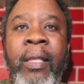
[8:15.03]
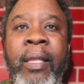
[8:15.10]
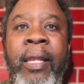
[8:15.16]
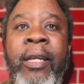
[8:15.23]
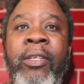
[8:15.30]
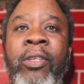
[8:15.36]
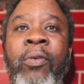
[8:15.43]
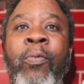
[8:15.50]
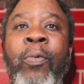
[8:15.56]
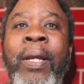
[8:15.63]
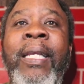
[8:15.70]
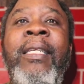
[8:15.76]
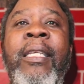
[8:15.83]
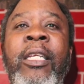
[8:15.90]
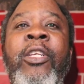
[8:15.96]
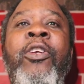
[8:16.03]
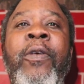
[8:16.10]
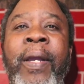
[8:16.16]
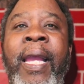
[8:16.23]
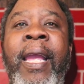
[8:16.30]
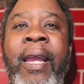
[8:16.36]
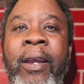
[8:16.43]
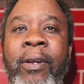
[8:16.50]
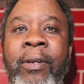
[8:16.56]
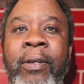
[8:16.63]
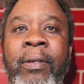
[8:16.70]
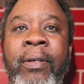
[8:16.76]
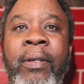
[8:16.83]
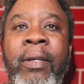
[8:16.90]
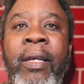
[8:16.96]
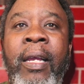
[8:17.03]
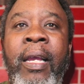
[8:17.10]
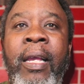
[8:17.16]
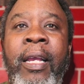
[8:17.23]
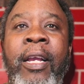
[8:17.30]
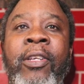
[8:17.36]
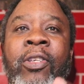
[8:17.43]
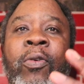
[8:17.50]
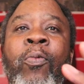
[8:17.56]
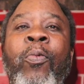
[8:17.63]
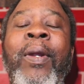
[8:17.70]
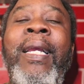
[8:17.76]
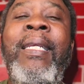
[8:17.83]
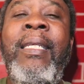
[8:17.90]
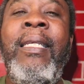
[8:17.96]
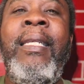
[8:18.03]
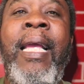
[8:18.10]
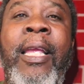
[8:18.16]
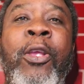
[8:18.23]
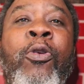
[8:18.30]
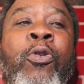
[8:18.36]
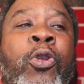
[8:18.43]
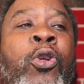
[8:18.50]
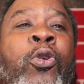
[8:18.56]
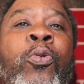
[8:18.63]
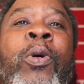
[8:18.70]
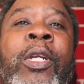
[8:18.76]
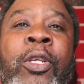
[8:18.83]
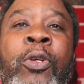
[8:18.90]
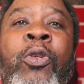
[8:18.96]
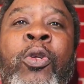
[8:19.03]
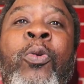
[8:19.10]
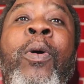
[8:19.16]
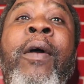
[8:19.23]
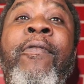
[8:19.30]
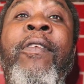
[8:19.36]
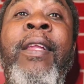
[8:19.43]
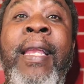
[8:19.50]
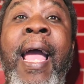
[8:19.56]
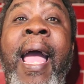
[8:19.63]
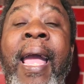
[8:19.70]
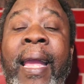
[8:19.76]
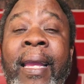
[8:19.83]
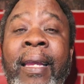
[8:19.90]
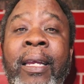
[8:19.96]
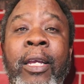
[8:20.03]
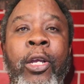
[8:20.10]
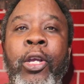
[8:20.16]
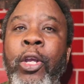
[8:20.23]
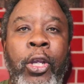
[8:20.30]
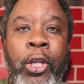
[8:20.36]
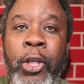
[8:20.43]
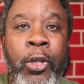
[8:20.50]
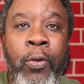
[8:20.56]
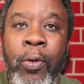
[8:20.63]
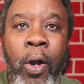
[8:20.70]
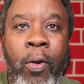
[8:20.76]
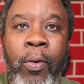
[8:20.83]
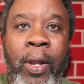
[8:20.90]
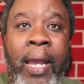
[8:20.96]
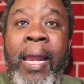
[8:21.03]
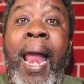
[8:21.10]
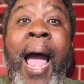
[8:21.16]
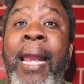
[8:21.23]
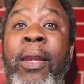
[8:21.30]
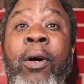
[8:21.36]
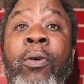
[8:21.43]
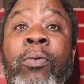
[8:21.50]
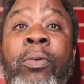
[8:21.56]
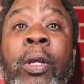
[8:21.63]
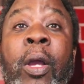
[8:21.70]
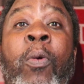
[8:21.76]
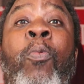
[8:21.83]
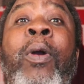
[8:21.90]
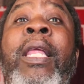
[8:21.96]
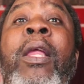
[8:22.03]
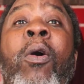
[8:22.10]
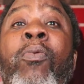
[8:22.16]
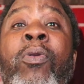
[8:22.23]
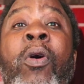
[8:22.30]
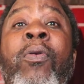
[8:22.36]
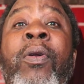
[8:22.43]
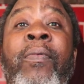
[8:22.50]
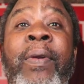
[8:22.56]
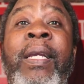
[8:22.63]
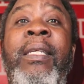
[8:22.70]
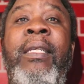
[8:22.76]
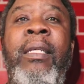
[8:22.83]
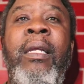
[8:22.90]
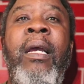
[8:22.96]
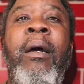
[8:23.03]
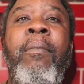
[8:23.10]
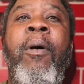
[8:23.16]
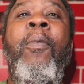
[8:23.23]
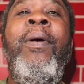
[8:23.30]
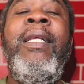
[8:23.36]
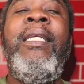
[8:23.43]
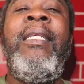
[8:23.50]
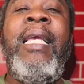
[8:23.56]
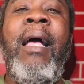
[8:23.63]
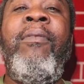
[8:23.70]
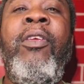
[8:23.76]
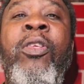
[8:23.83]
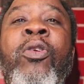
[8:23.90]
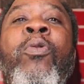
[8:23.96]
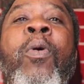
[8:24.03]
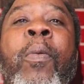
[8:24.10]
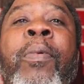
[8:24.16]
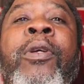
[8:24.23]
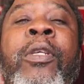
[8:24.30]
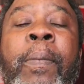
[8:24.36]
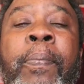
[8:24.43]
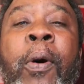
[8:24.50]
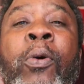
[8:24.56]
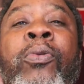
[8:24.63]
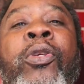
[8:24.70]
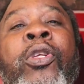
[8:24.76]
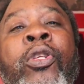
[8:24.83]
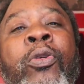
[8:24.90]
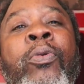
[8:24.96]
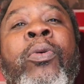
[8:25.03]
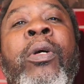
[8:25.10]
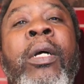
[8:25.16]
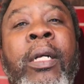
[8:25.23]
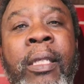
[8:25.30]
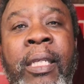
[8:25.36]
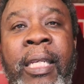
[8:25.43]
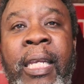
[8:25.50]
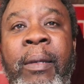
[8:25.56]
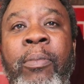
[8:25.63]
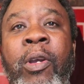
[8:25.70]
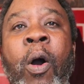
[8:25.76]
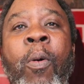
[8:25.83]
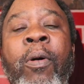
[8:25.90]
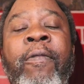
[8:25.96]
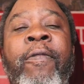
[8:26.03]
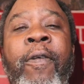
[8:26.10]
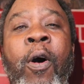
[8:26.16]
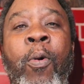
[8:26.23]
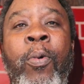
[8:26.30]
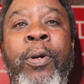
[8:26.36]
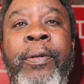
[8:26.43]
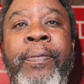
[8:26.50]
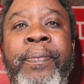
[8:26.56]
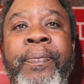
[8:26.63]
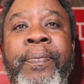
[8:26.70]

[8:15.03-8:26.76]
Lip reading: There's a reason you're here. There's a reason that you do what you do every day. You don't, and I don't, and we don't know the reason, but we just have to do what we're supposed to do to keep going forward.